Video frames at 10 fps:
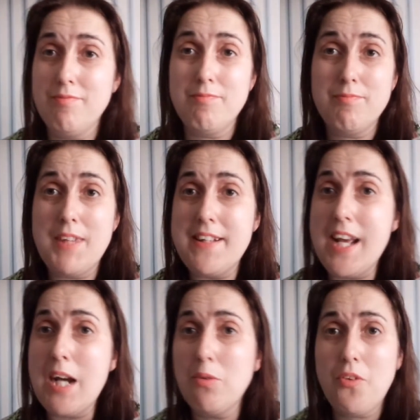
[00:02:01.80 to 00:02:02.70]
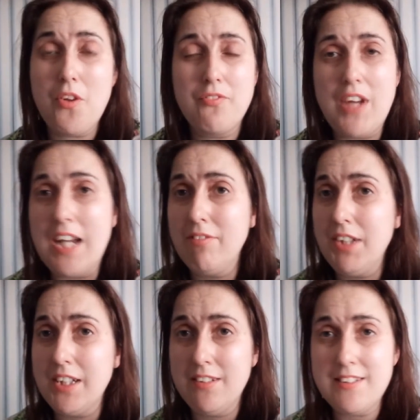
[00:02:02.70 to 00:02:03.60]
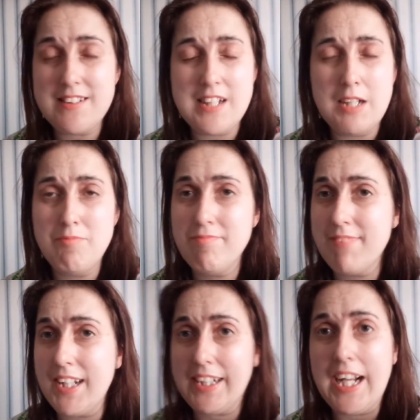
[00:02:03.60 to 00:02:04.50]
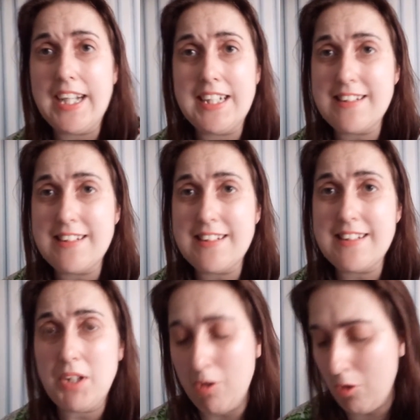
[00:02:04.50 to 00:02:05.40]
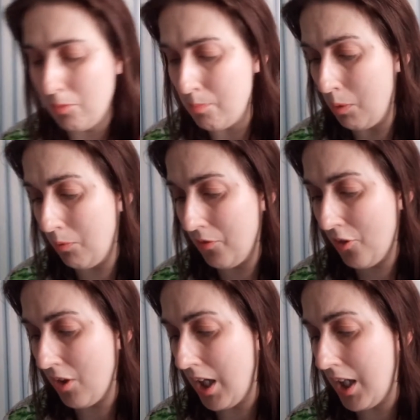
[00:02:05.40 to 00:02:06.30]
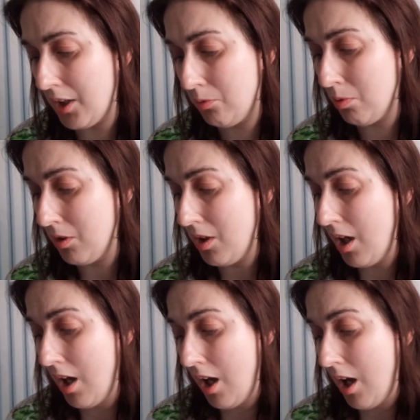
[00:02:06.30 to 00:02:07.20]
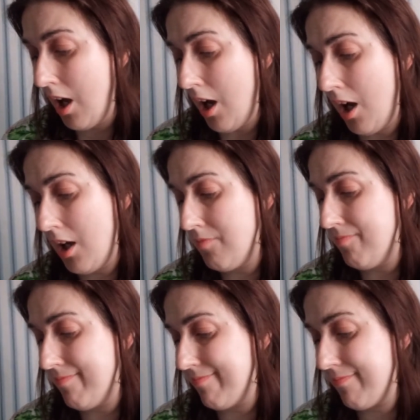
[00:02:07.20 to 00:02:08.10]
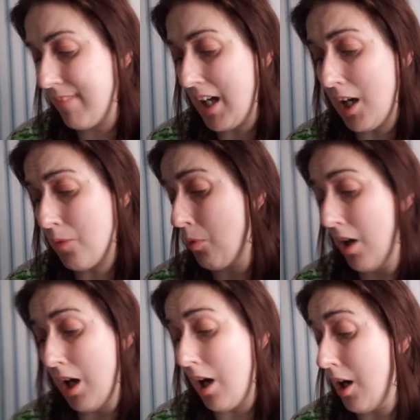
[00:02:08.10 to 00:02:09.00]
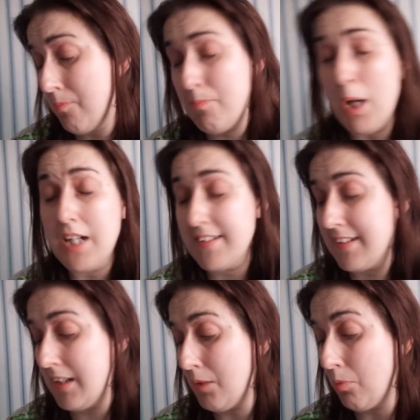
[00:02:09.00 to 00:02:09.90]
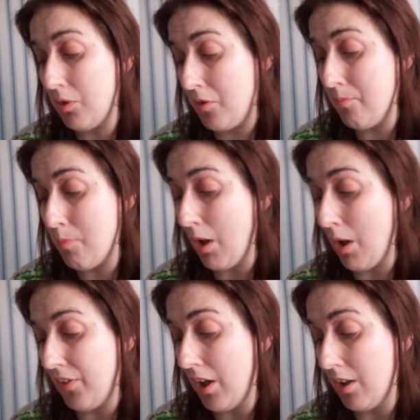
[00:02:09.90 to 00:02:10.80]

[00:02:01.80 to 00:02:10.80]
the Delta variant again is going up, so I personally wouldn't bother